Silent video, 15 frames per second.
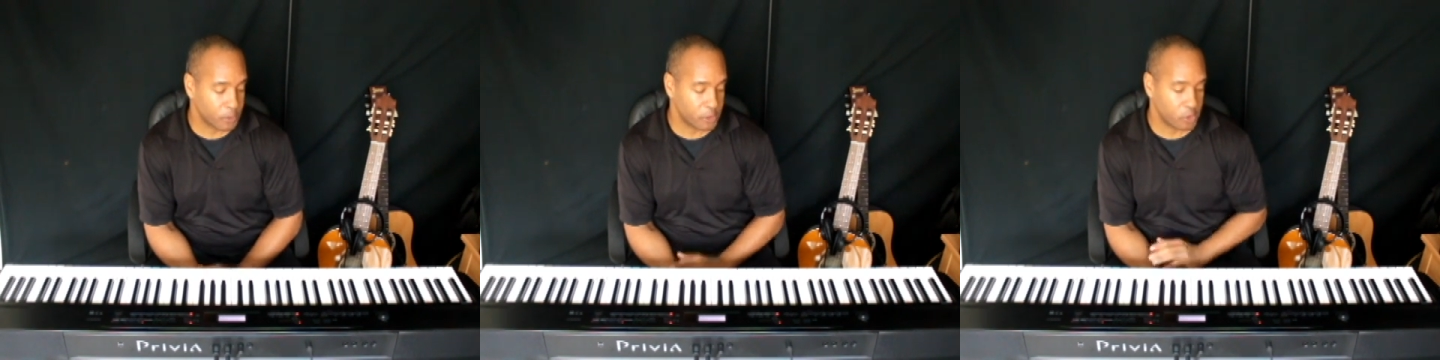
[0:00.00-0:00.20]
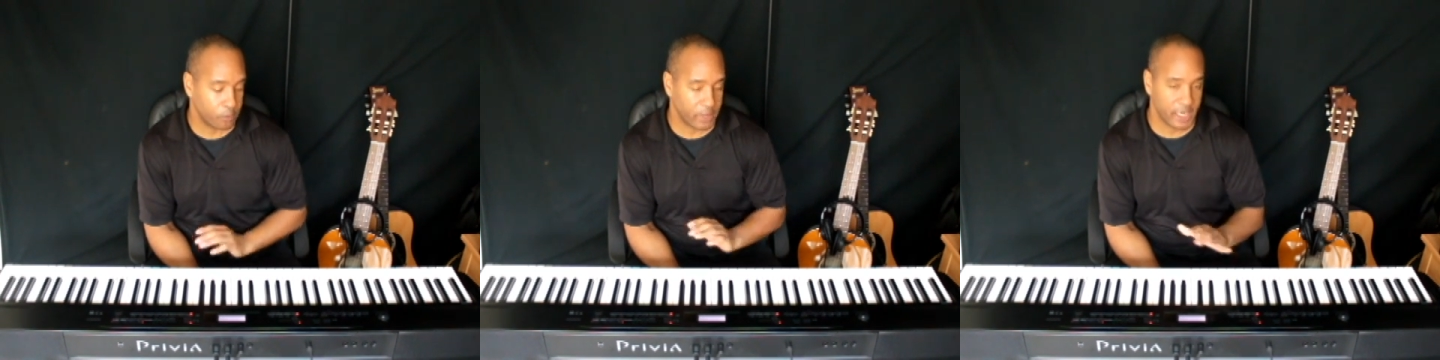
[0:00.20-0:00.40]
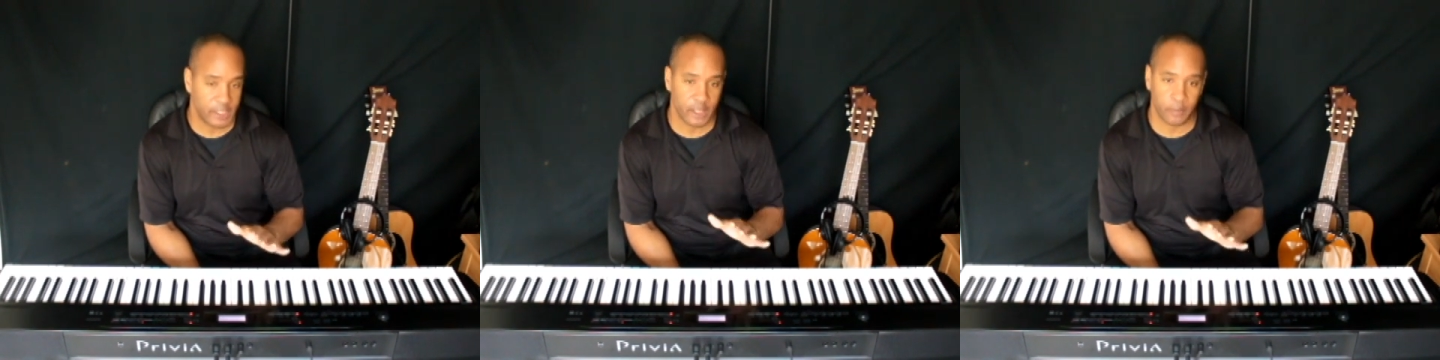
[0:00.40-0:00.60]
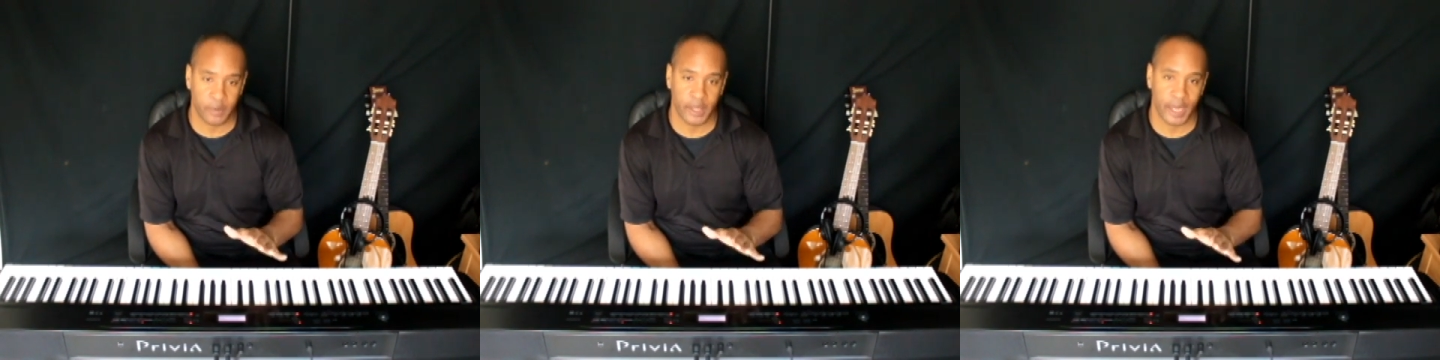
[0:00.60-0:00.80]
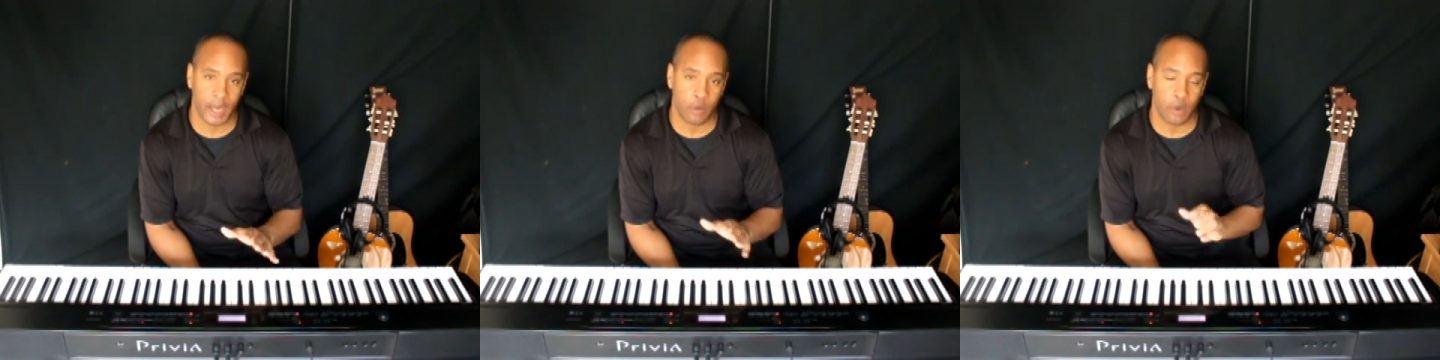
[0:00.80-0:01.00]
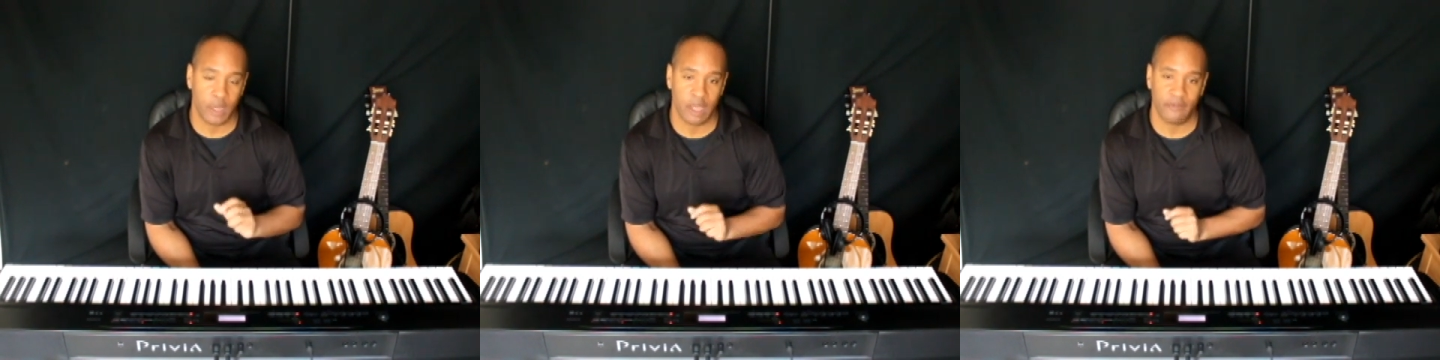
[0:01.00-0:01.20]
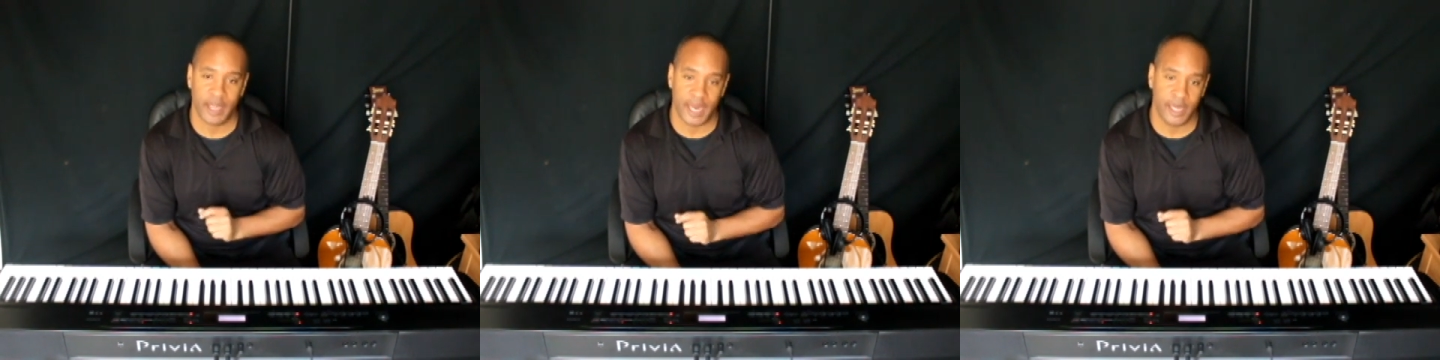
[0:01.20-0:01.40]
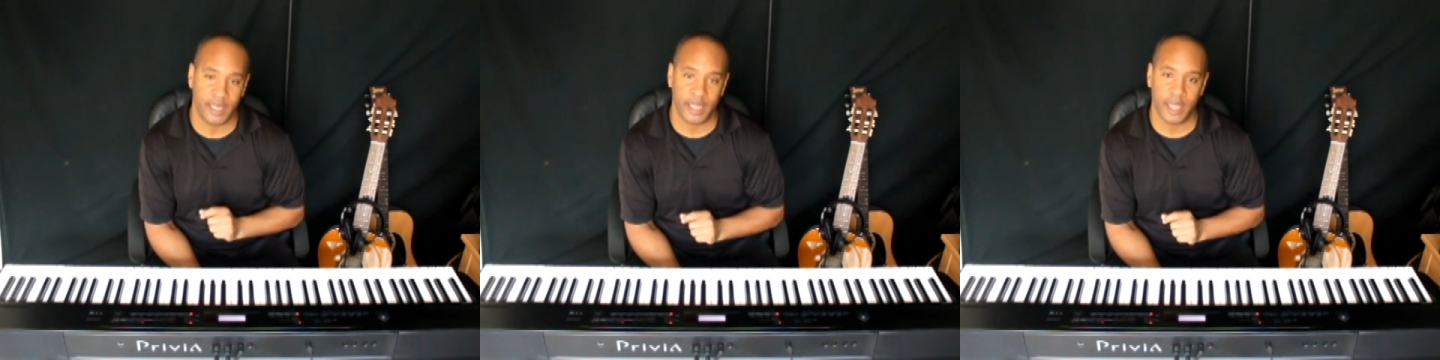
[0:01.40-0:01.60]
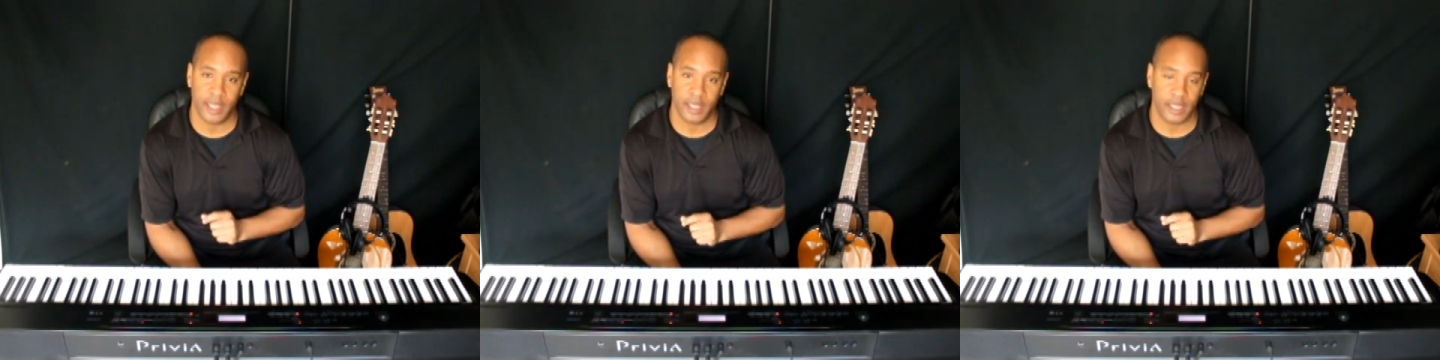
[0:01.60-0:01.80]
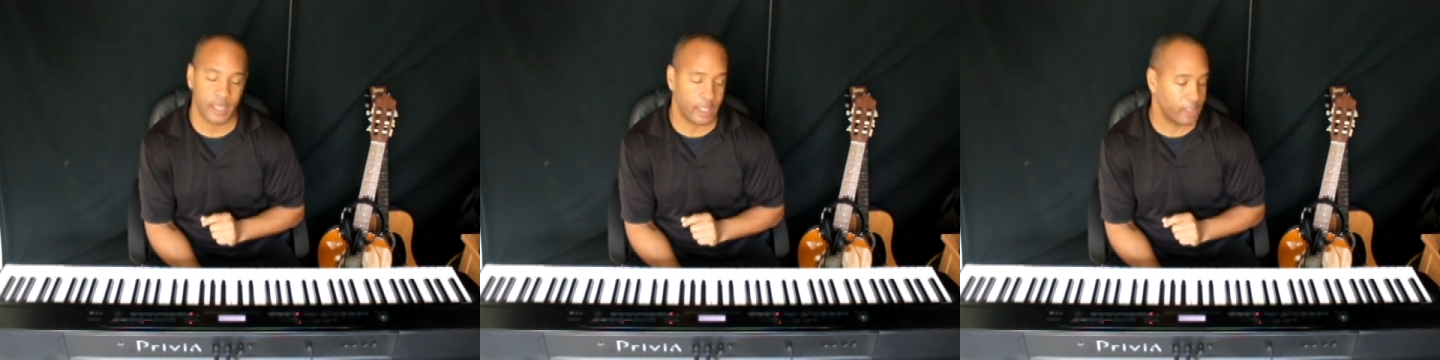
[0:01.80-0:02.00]
but your basic piano will have
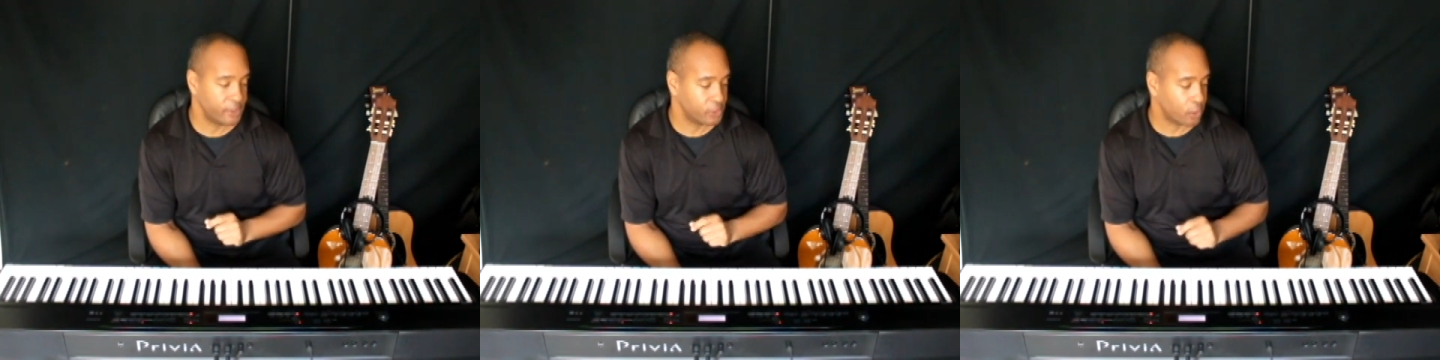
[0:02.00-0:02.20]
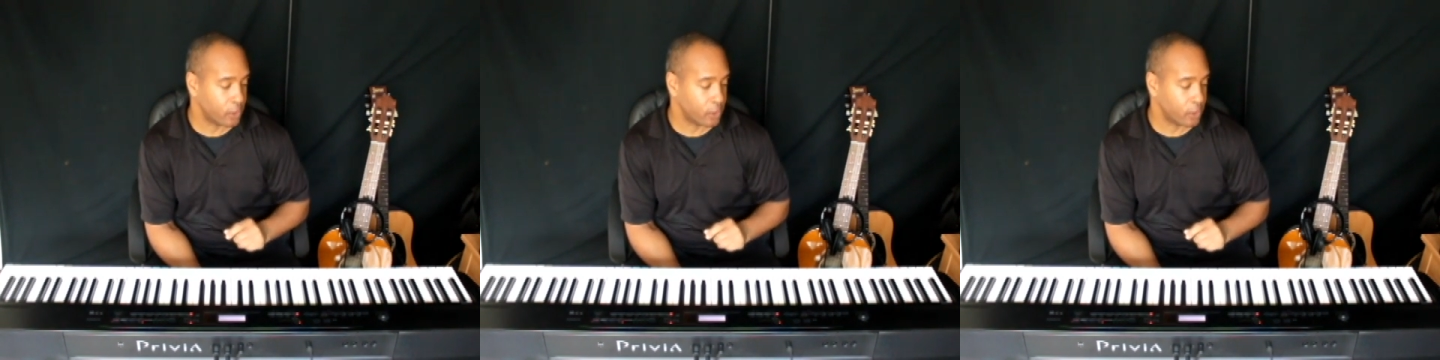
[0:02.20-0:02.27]
88 keys